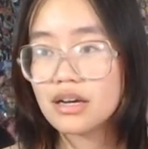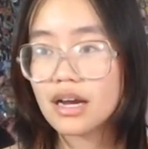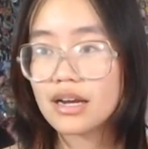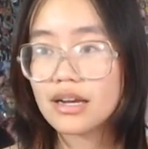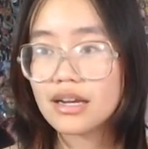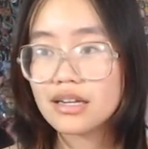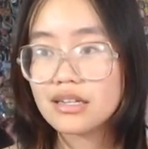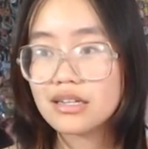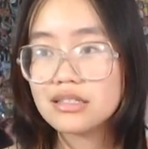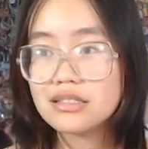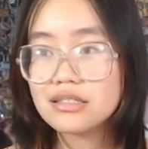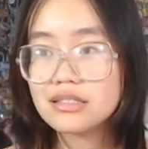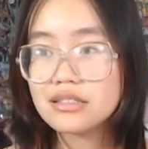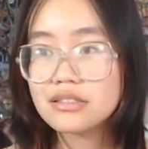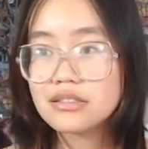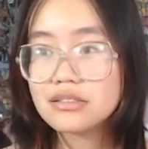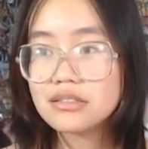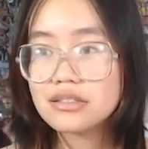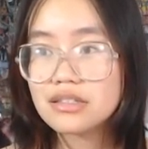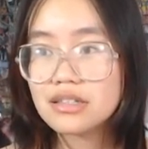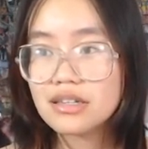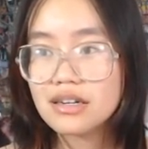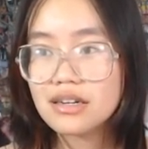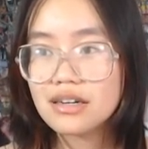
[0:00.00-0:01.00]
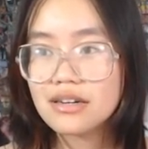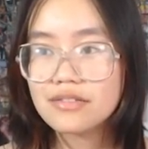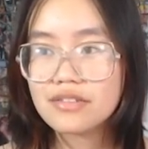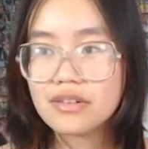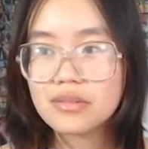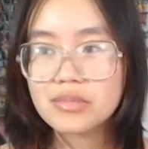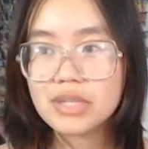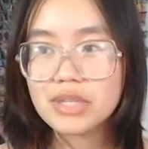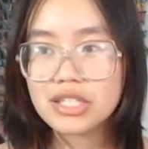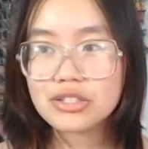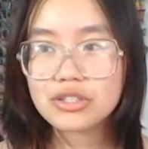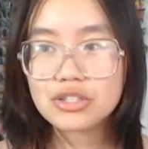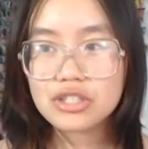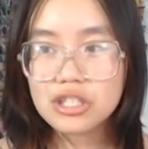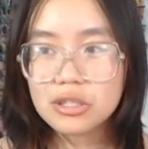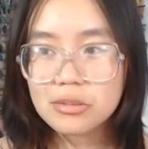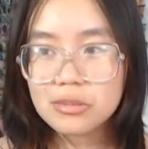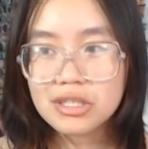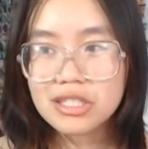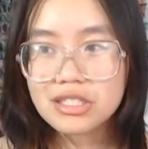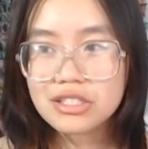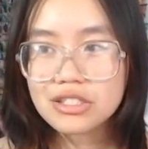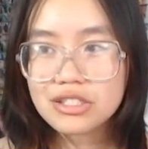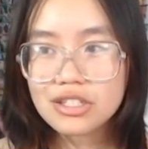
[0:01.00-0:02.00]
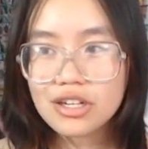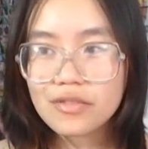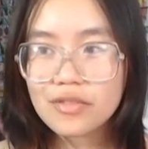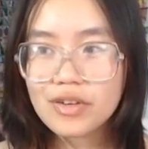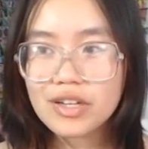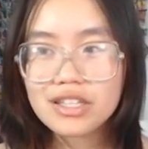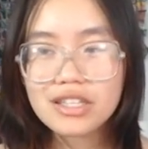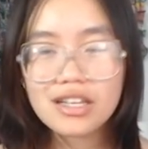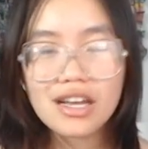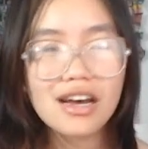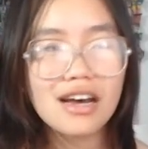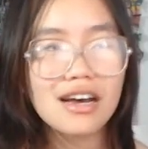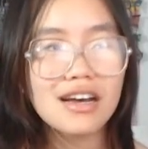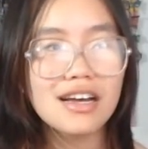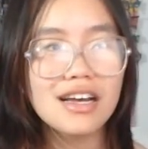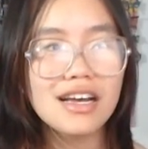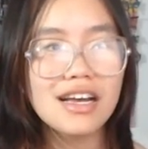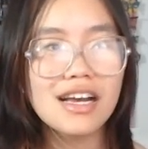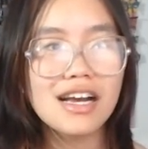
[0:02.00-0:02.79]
hiatus from like streaming and stuff like that,